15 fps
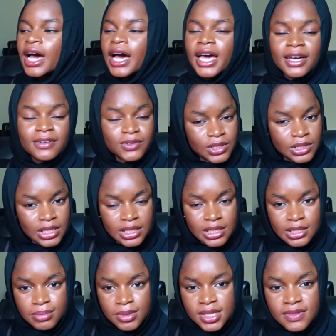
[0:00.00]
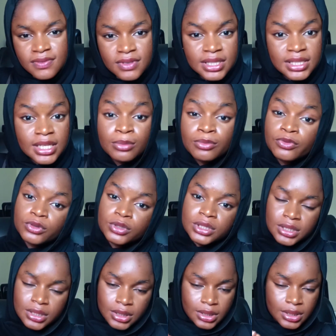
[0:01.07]
I have to set a specific time for
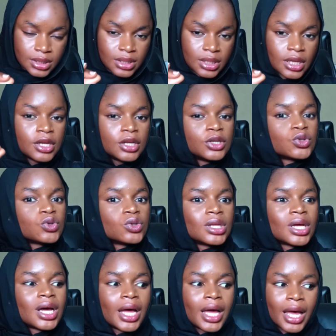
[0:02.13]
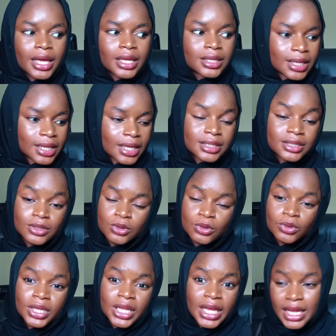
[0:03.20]
this so that I get this
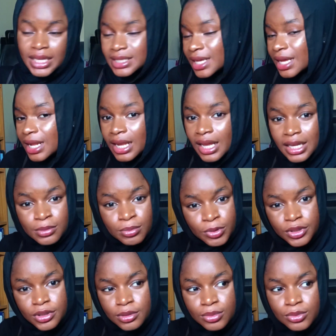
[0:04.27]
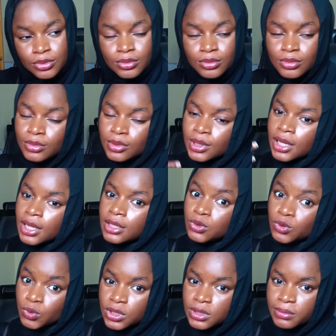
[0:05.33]
done as early as possible
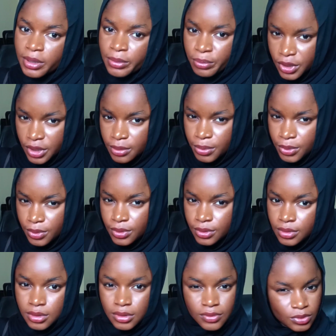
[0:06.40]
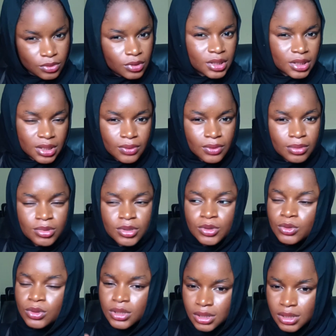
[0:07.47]
during my peak period, if you understand what I'm saying.
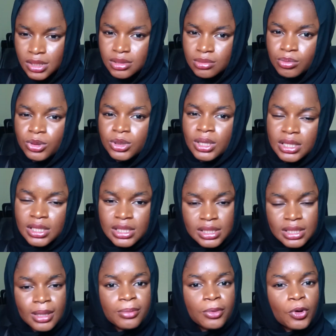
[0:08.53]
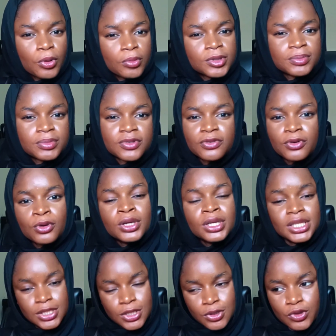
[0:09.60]
So this is important. This step comes before
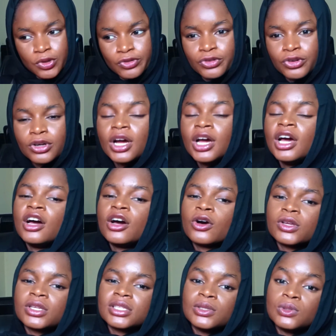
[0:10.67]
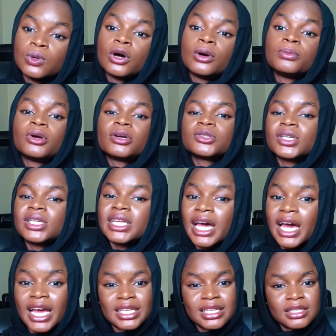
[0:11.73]
eating your frog, because this will help you actually
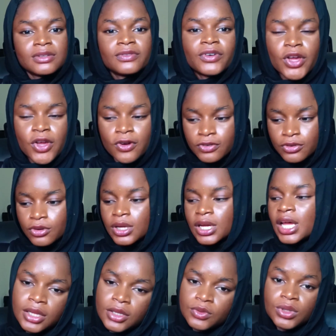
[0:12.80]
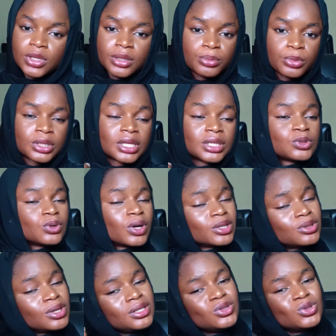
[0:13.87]
identify your frog. It's really important to
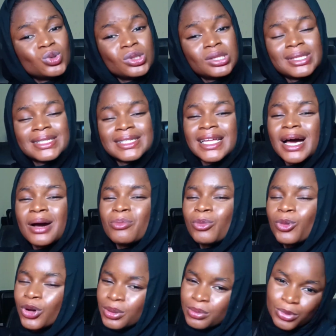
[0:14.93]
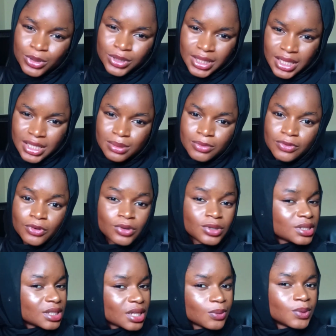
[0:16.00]
actually do things that are more important before you
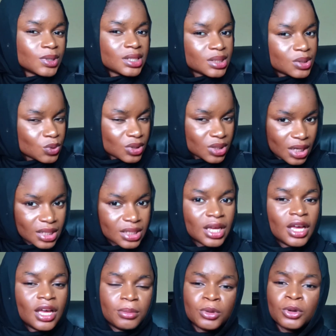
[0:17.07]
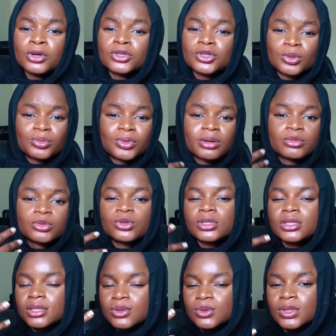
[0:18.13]
start with little tasks, because sometimes
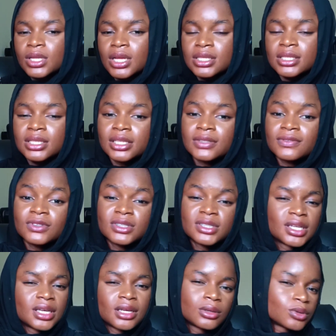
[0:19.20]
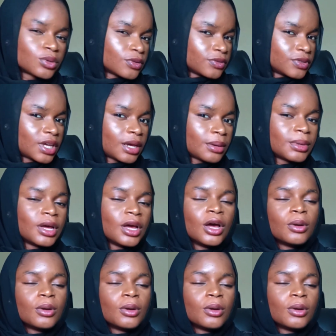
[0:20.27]
those little tasks can even take a lot of time.